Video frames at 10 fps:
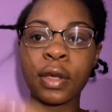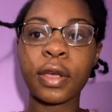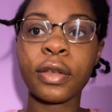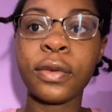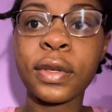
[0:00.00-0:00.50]

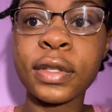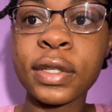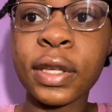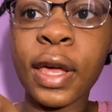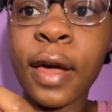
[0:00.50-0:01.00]
And you can
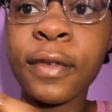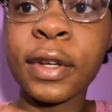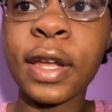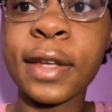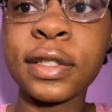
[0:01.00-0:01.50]
see I have a
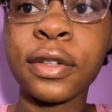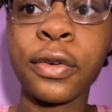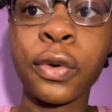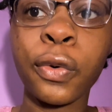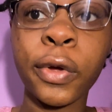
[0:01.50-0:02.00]
nice
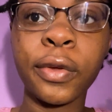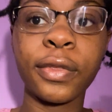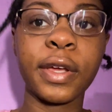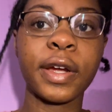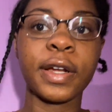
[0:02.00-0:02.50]
little coil
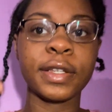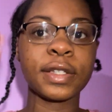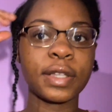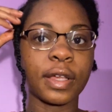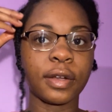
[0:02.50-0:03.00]
there
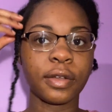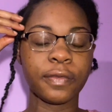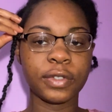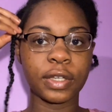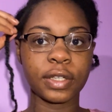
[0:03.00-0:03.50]
instead
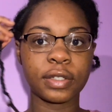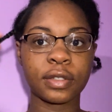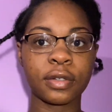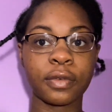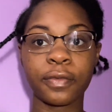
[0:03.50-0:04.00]
of
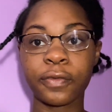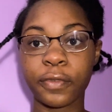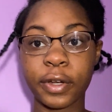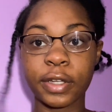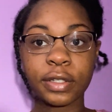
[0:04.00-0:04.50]
just
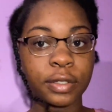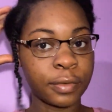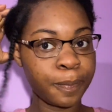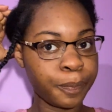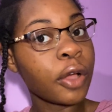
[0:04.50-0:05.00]
frizz.
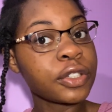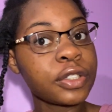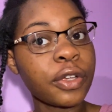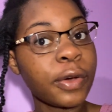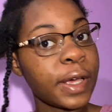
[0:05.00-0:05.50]
I'll
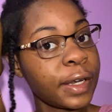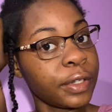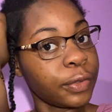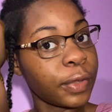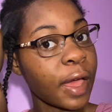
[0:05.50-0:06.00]
just go ahead
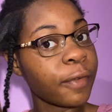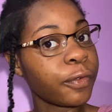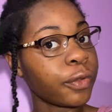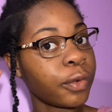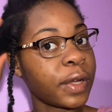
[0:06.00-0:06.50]
and do that
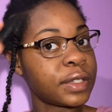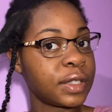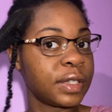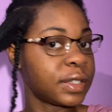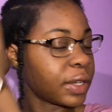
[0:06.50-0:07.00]
for the rest of
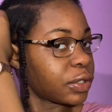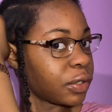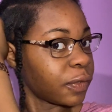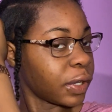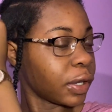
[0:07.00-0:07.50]
this section
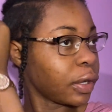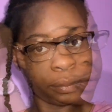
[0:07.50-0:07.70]
of hair.